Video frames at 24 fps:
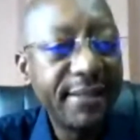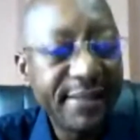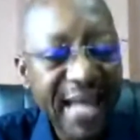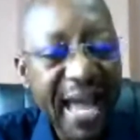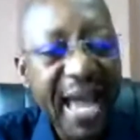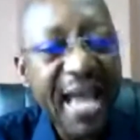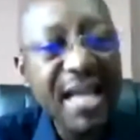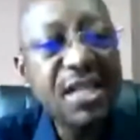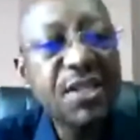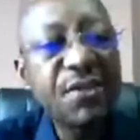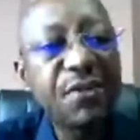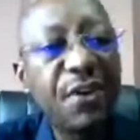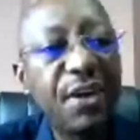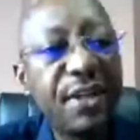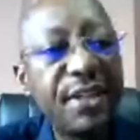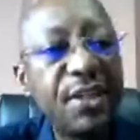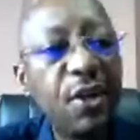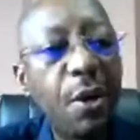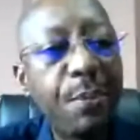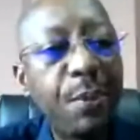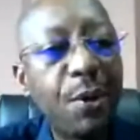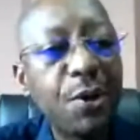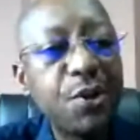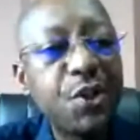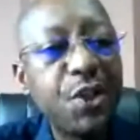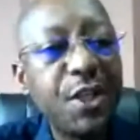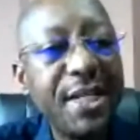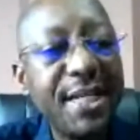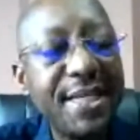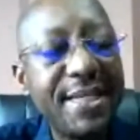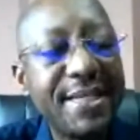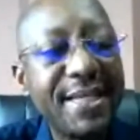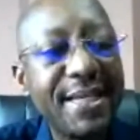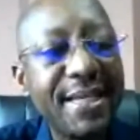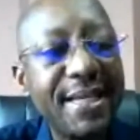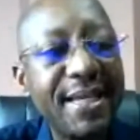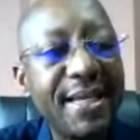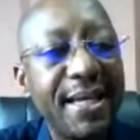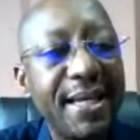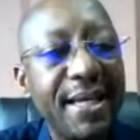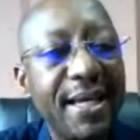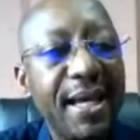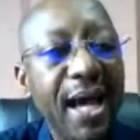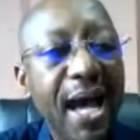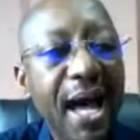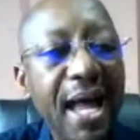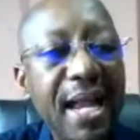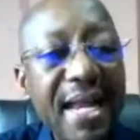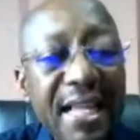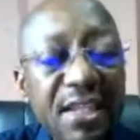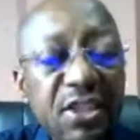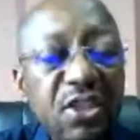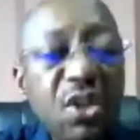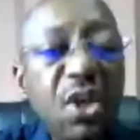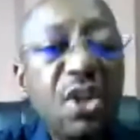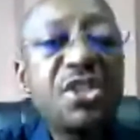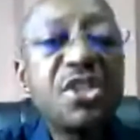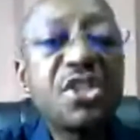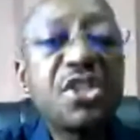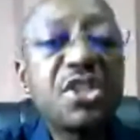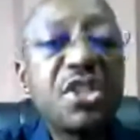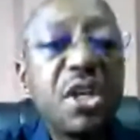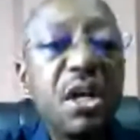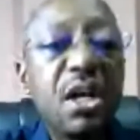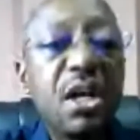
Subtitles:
thanks for the opportunity. And let us